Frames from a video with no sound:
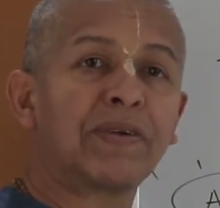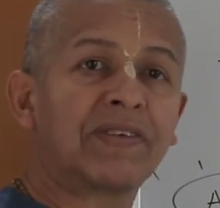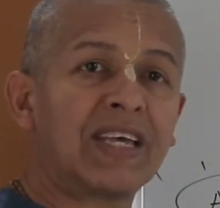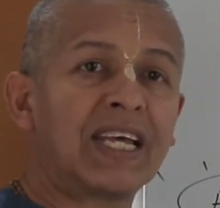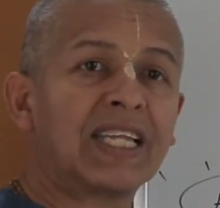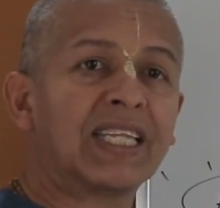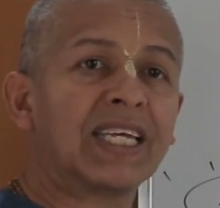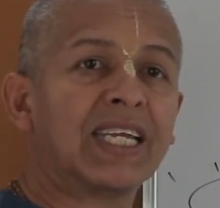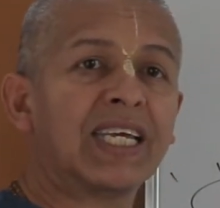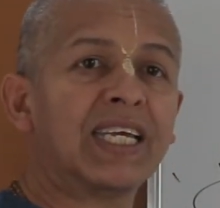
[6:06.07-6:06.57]

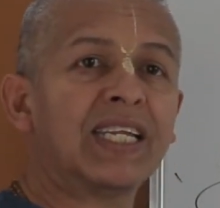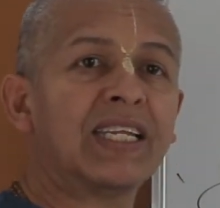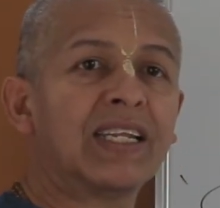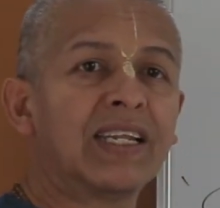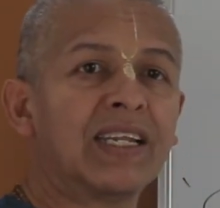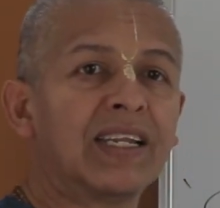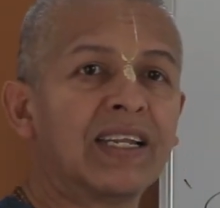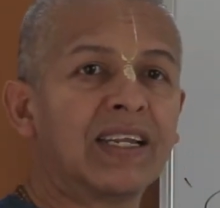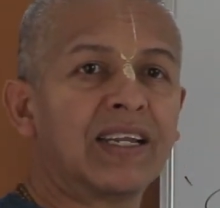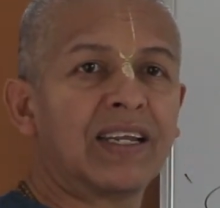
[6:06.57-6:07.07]
presented
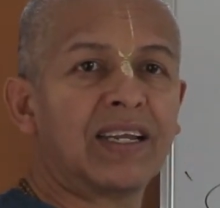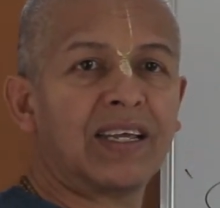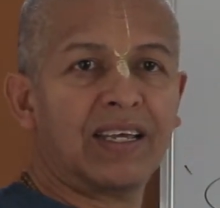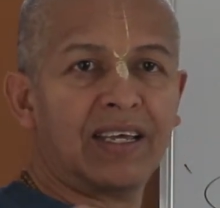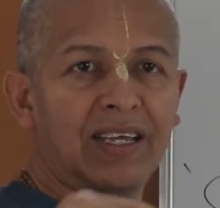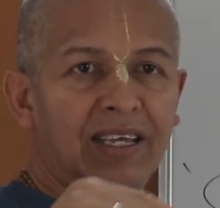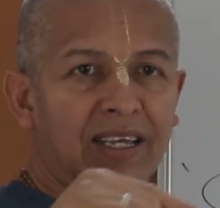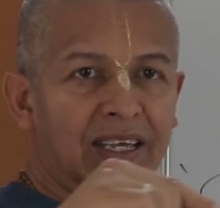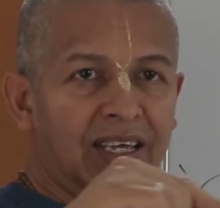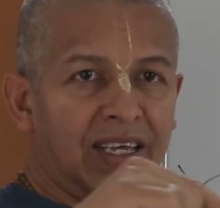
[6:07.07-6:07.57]
in
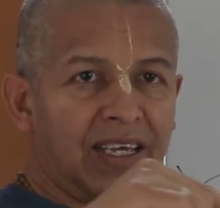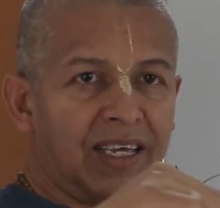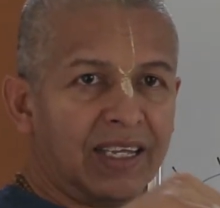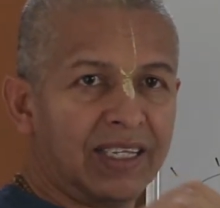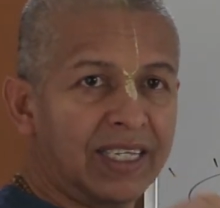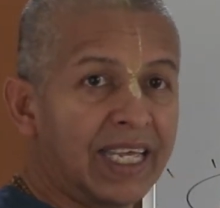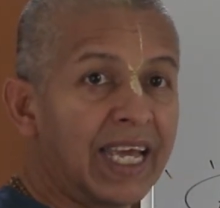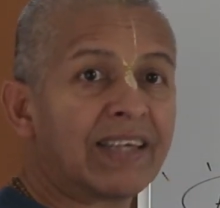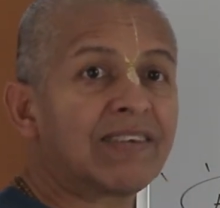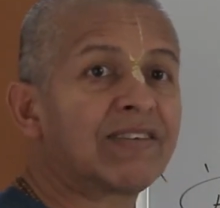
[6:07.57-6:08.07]

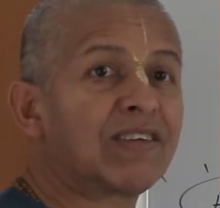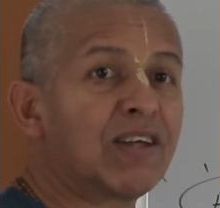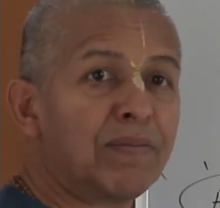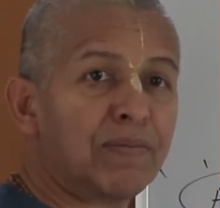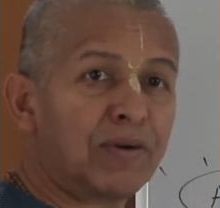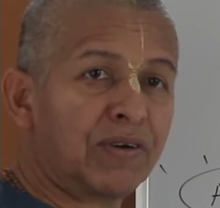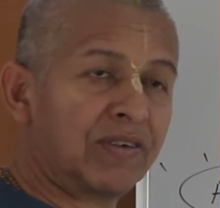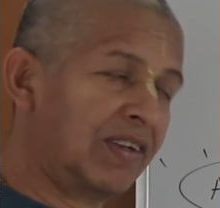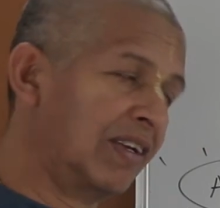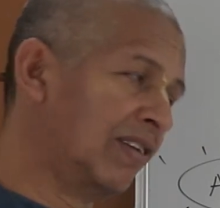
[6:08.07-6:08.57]
text
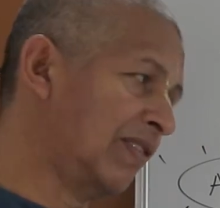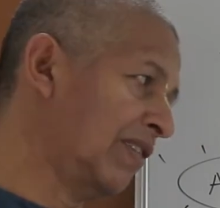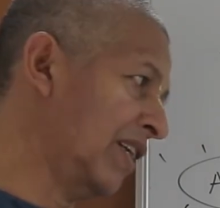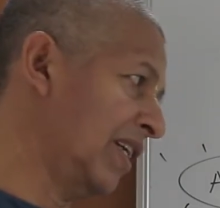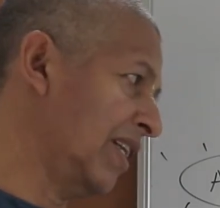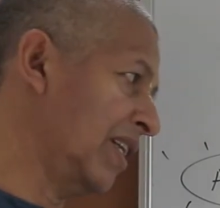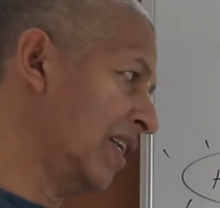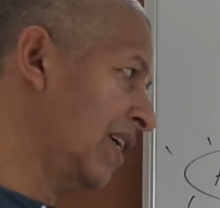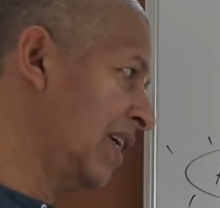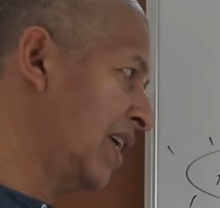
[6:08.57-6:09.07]
number
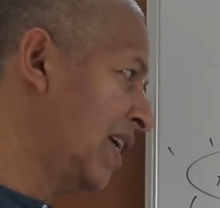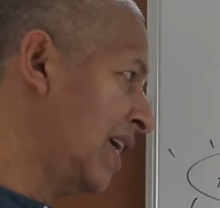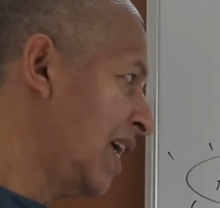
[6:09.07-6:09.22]
16.